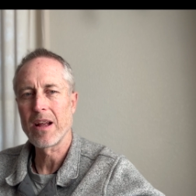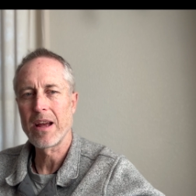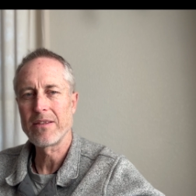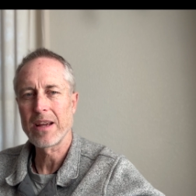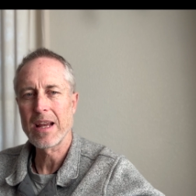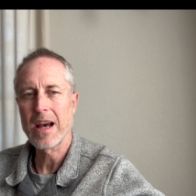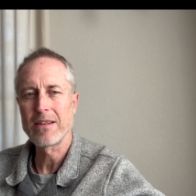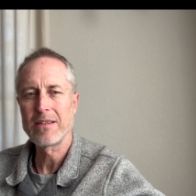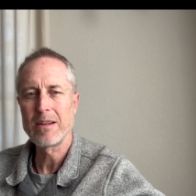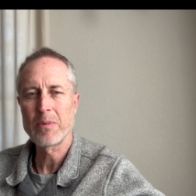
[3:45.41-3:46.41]
as I
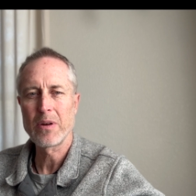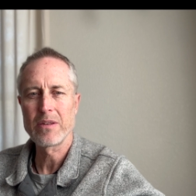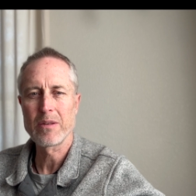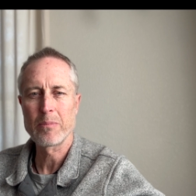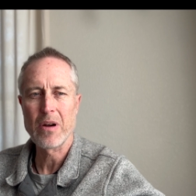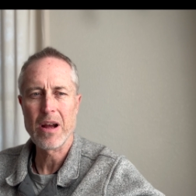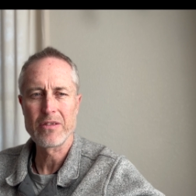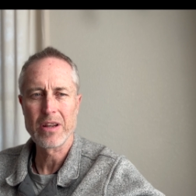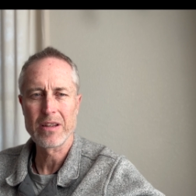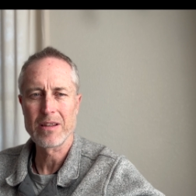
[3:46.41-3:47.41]
got deeper into
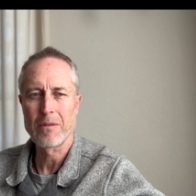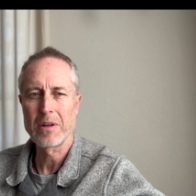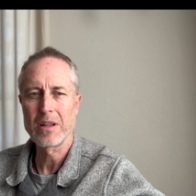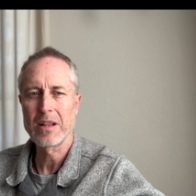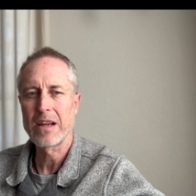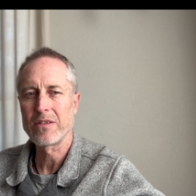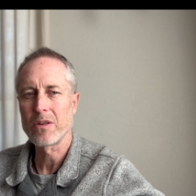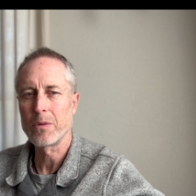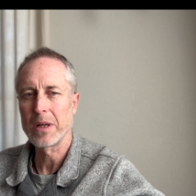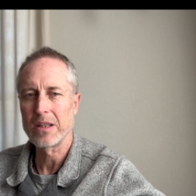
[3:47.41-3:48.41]
projects, I realized
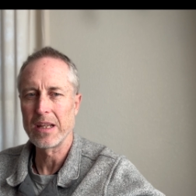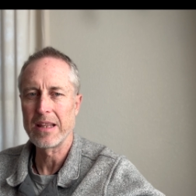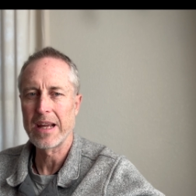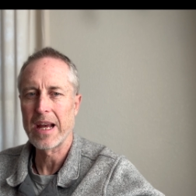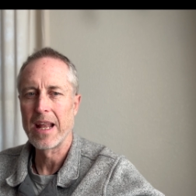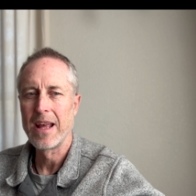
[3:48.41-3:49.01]
quickly that